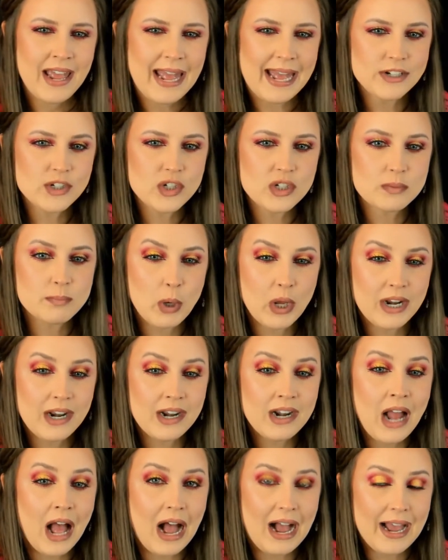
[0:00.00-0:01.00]
and just put
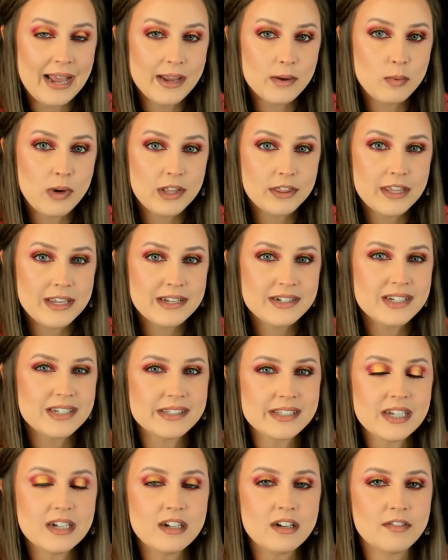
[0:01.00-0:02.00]
an I with it to
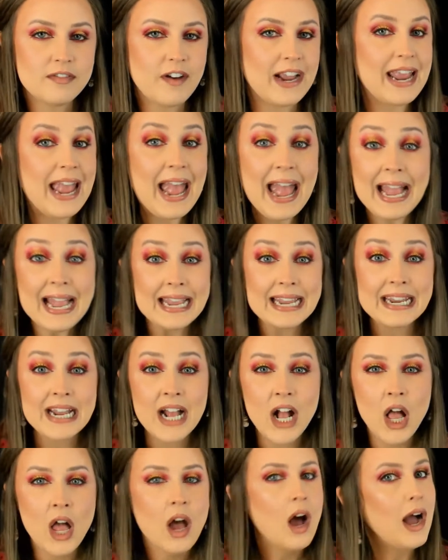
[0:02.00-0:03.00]
signify, hey,